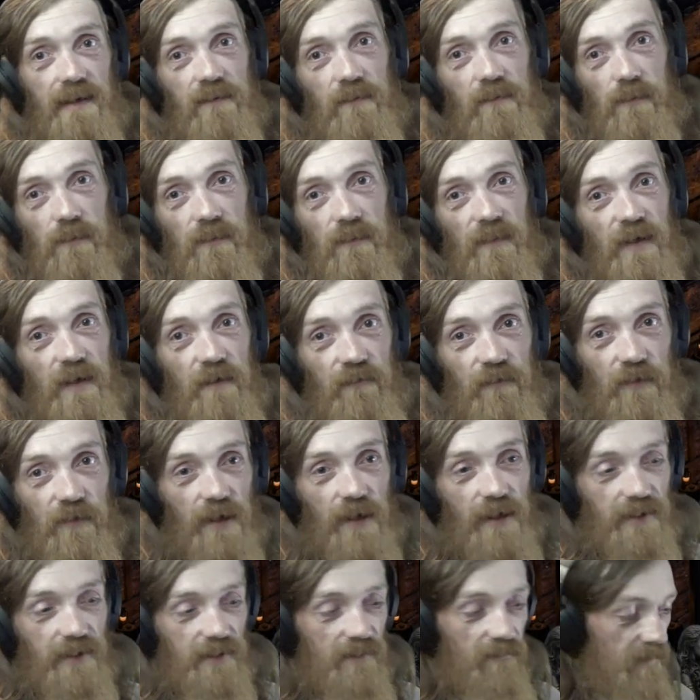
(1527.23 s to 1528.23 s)
if you
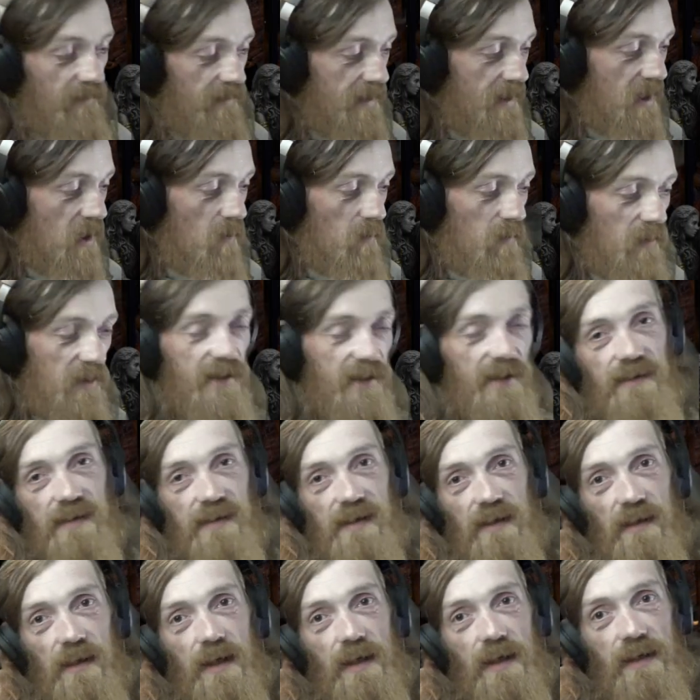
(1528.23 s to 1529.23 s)
like the video, please hit
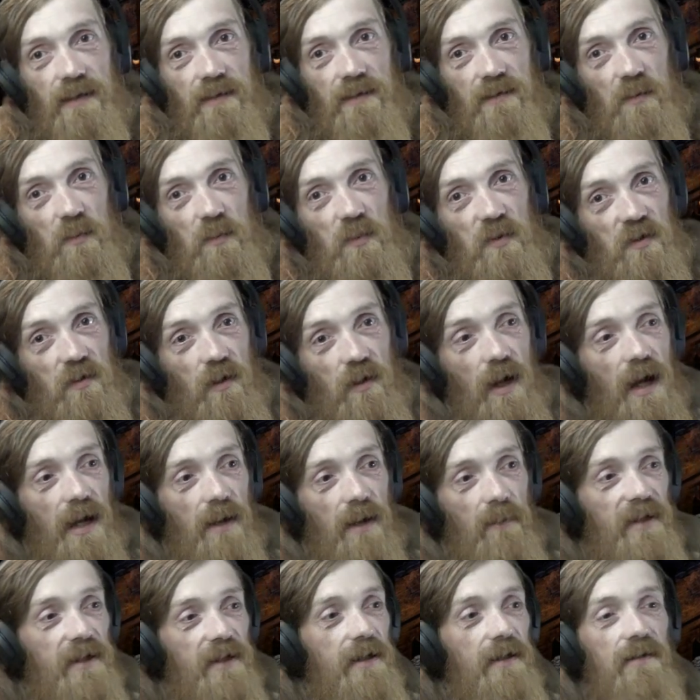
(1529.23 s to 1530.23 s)
like and subscribe.
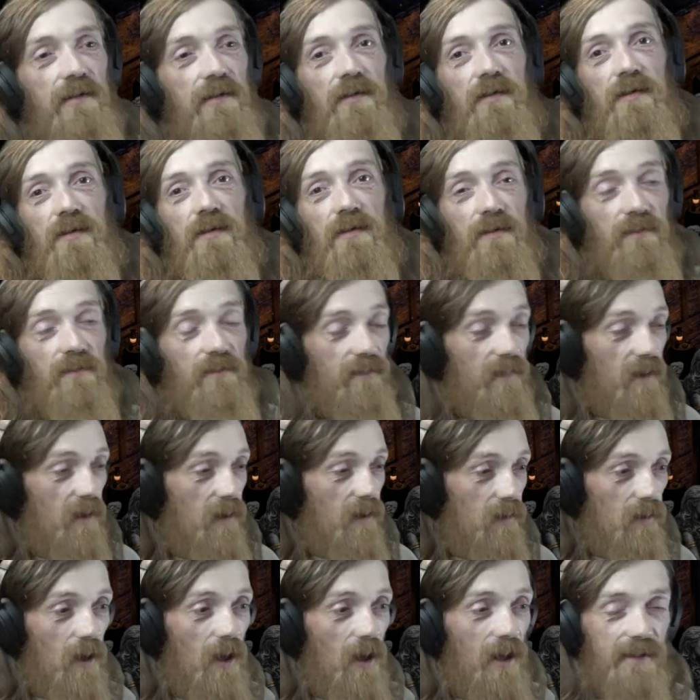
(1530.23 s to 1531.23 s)
It does a
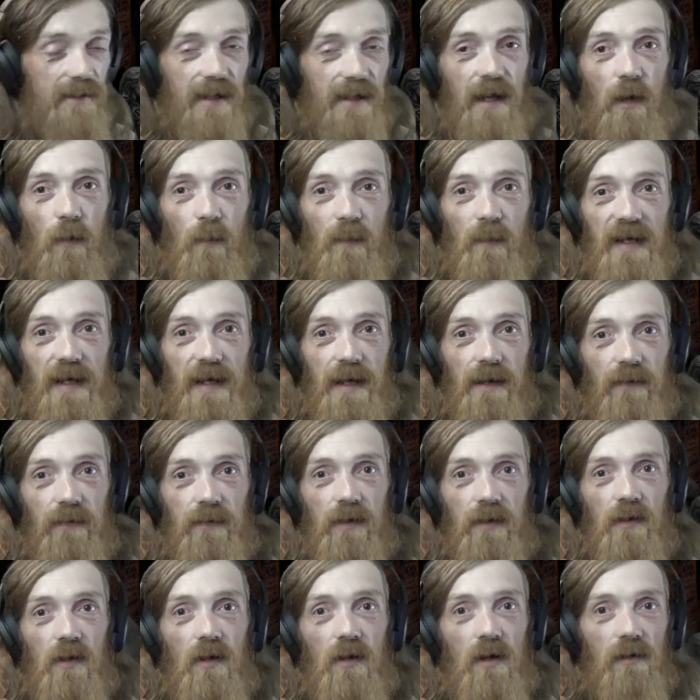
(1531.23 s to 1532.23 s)
lot to help me out in the
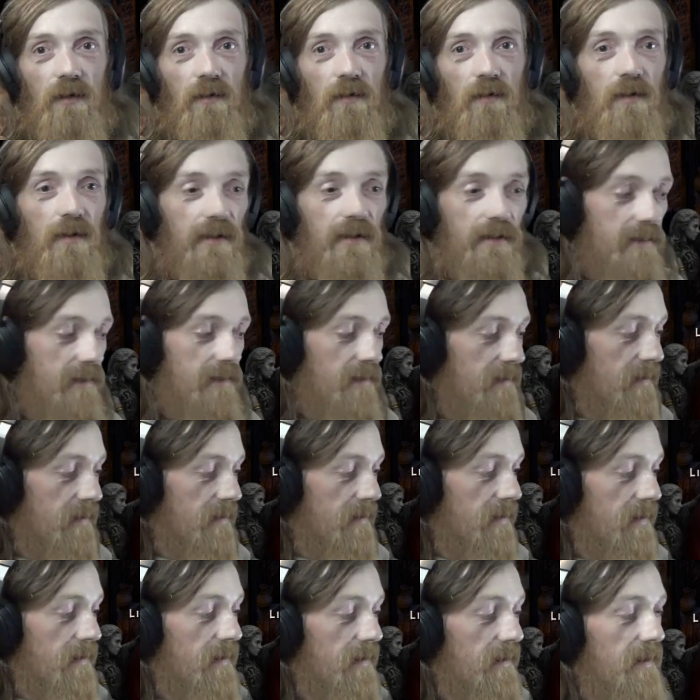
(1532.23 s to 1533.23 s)
long run.
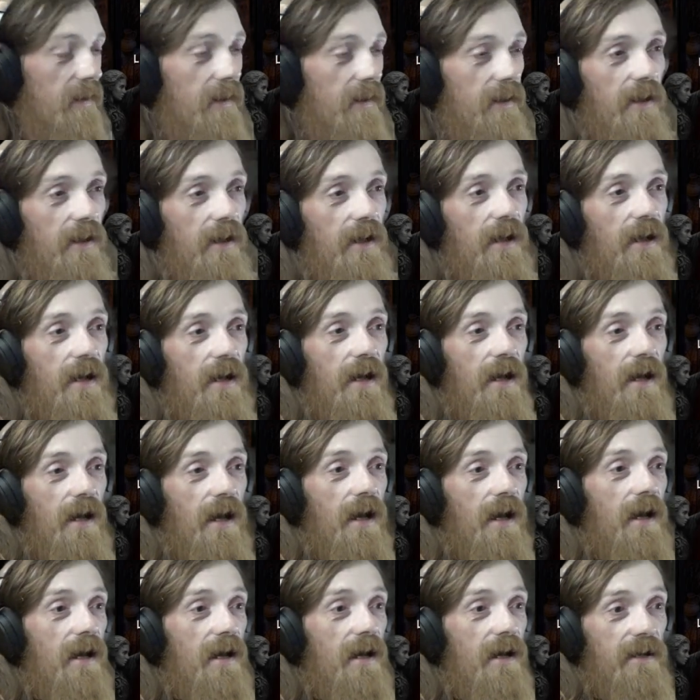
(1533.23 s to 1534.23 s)

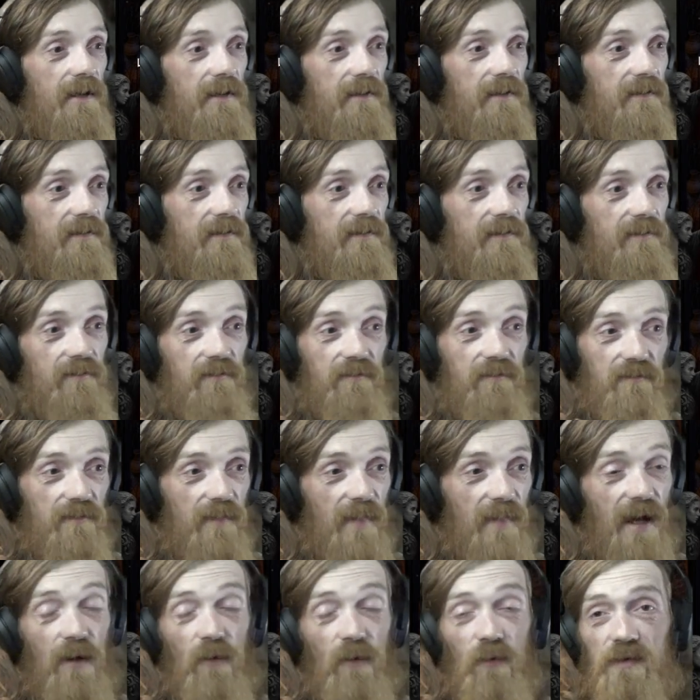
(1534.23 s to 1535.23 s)
And
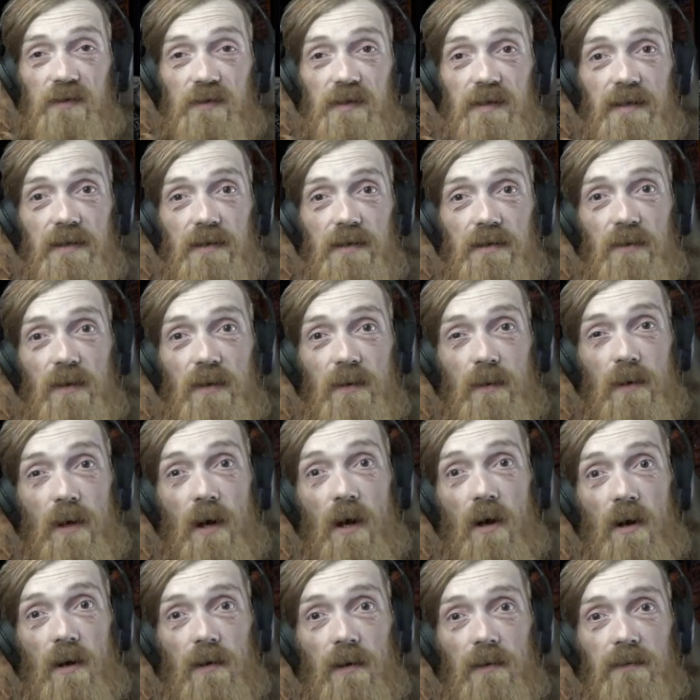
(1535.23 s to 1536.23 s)
I will see you
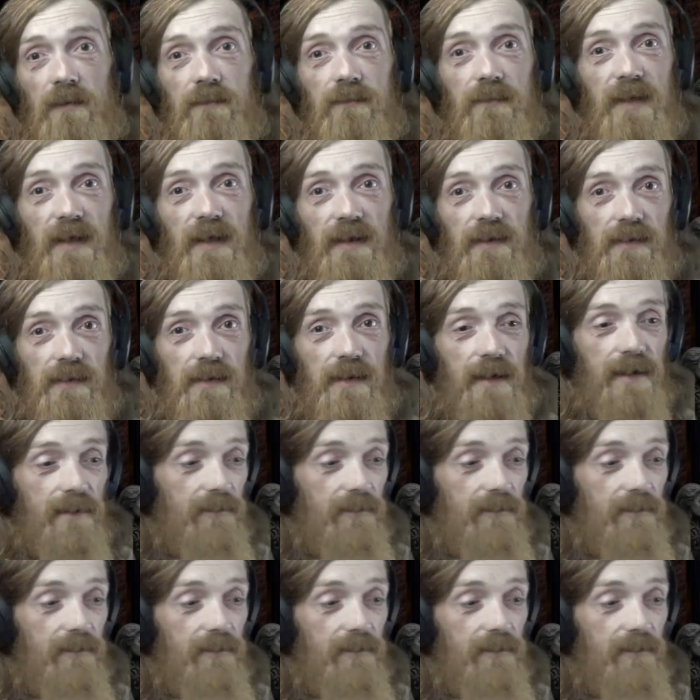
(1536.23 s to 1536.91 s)
all next time.